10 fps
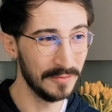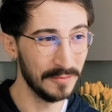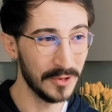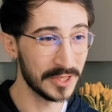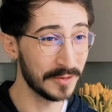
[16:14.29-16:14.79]

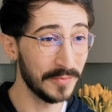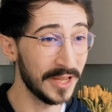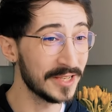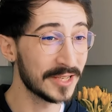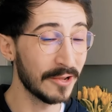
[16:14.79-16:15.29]
music
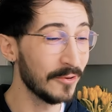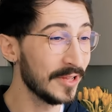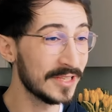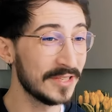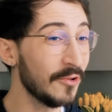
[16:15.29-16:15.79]
piece, so
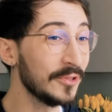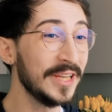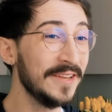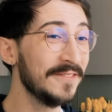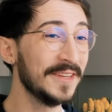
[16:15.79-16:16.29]
it's not
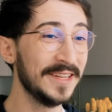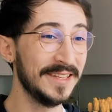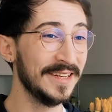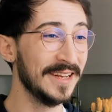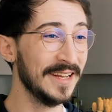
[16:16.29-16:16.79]

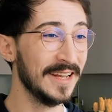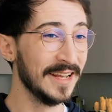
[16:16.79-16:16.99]
even